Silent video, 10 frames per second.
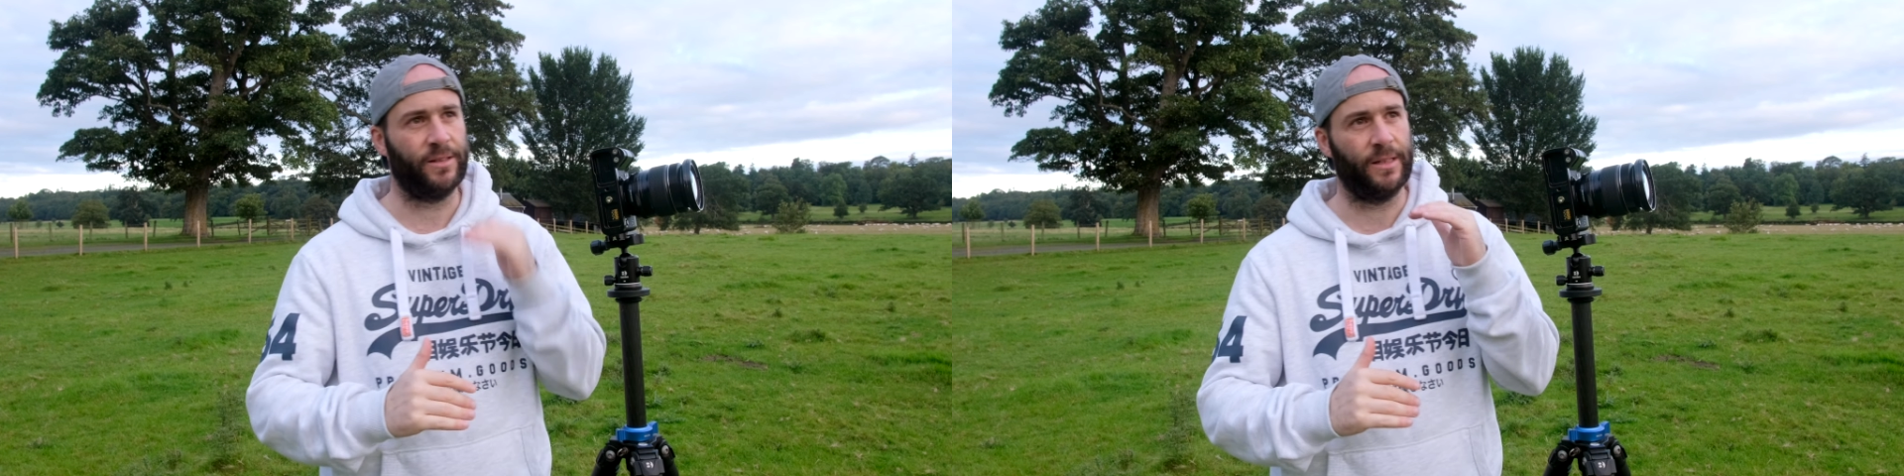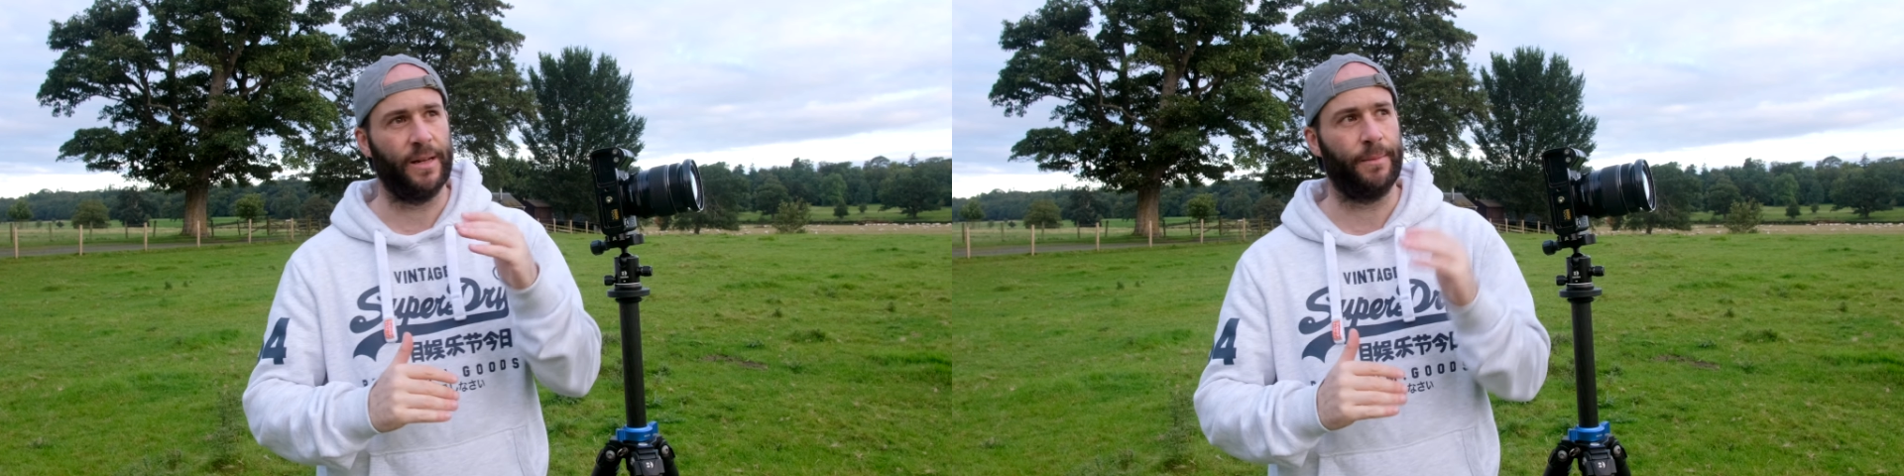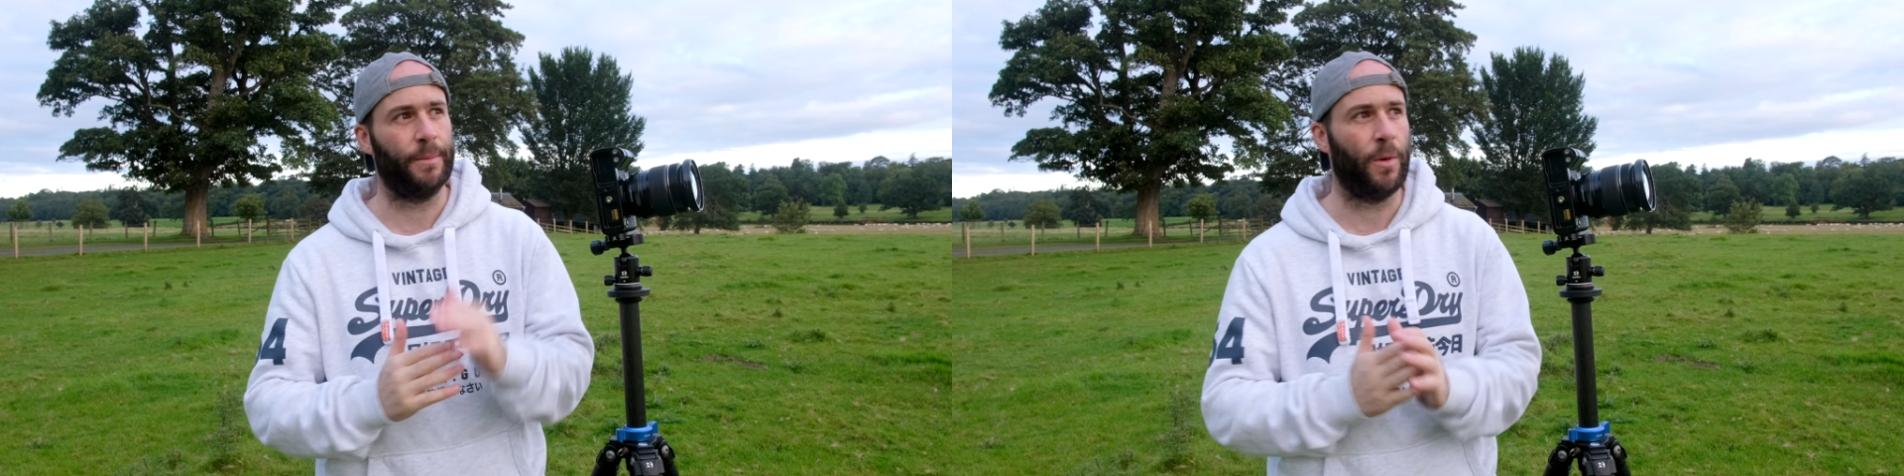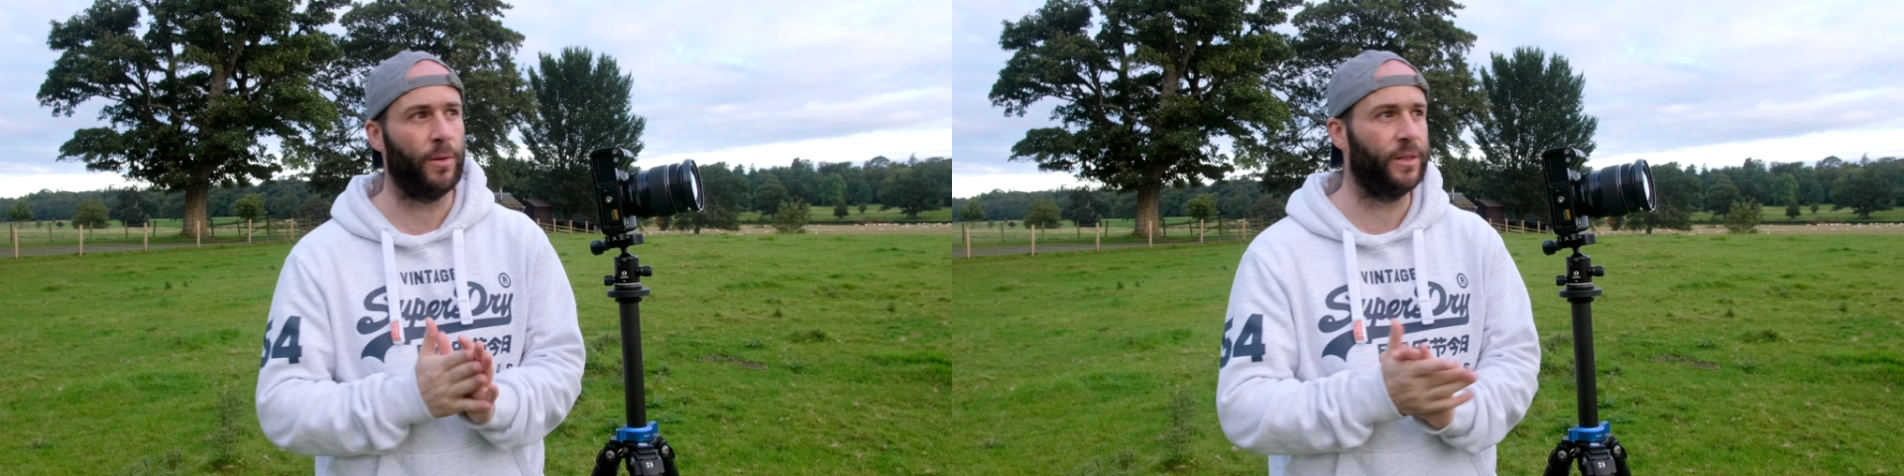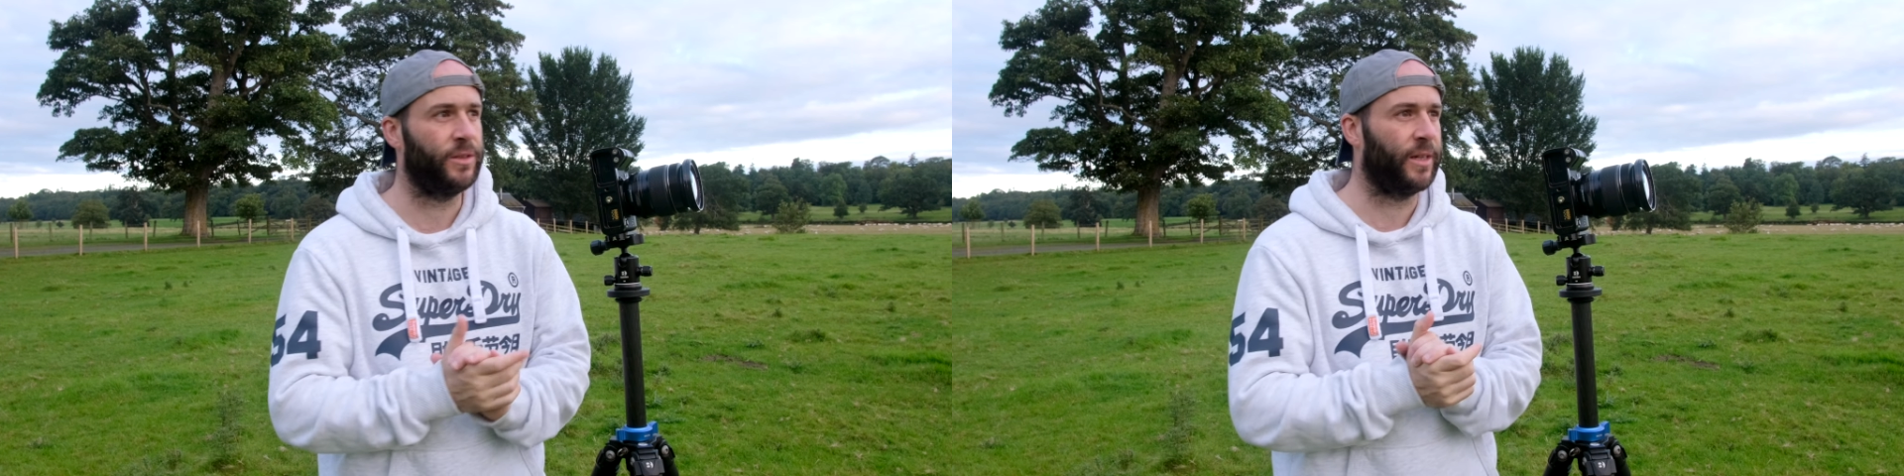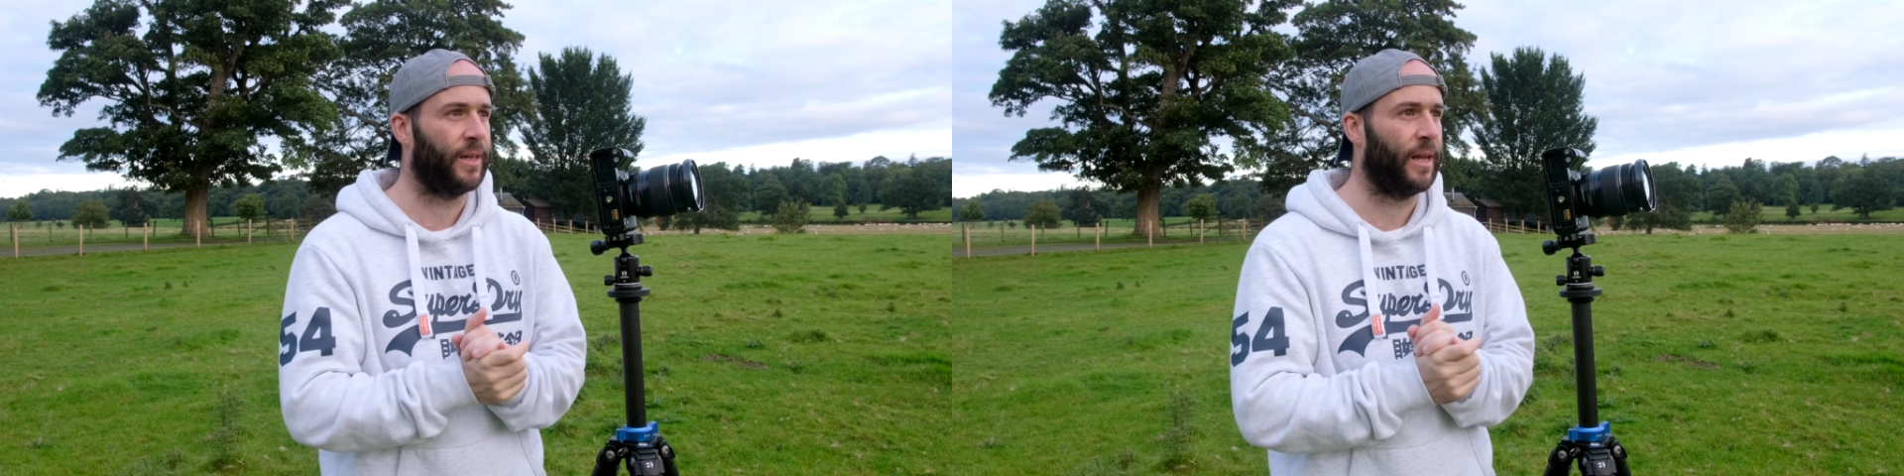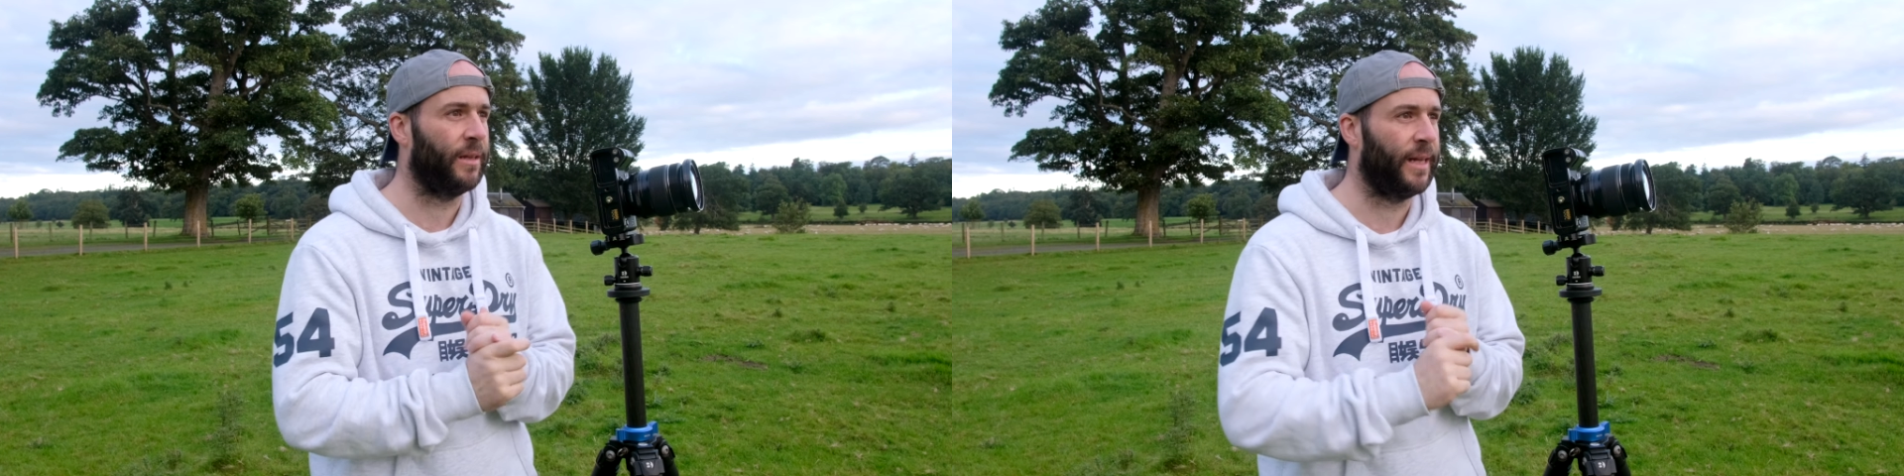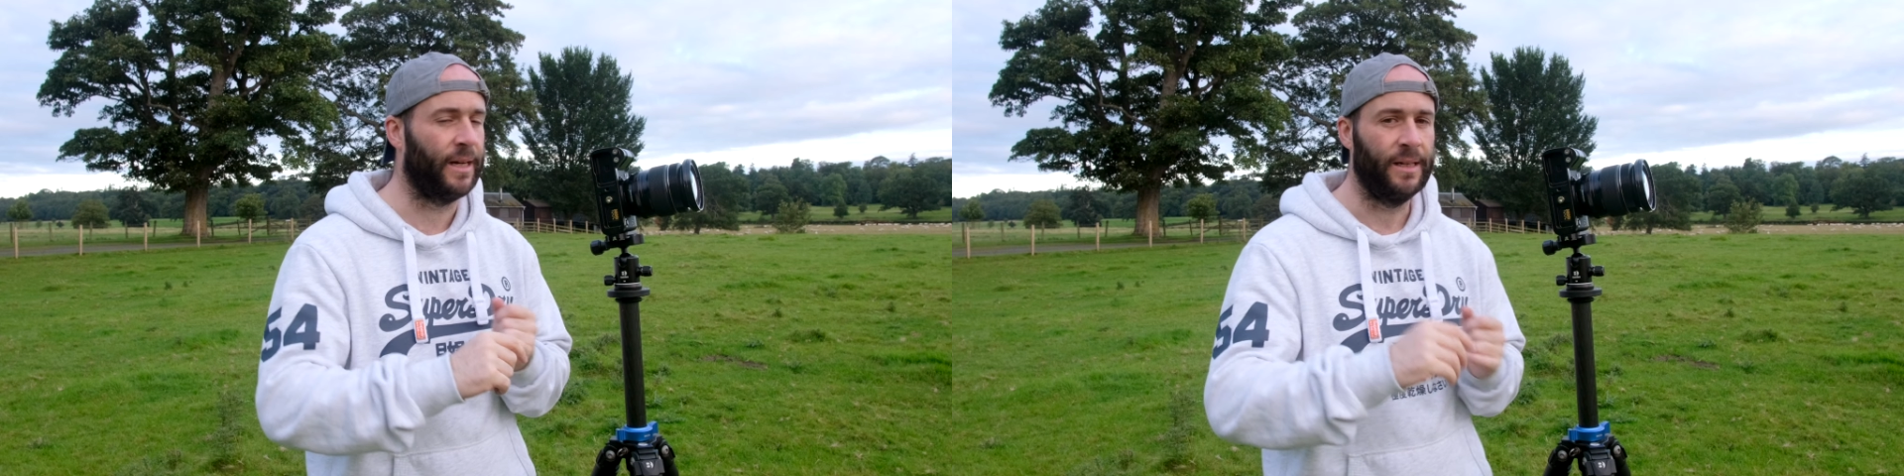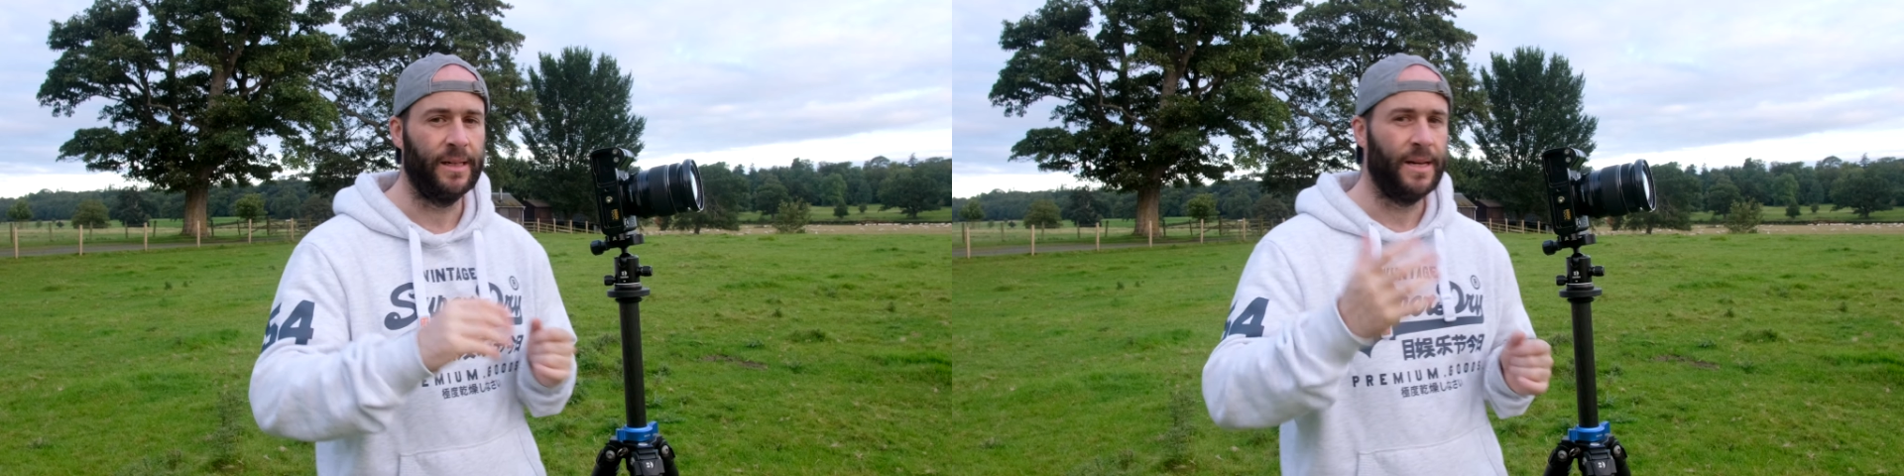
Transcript: and the mornings are later,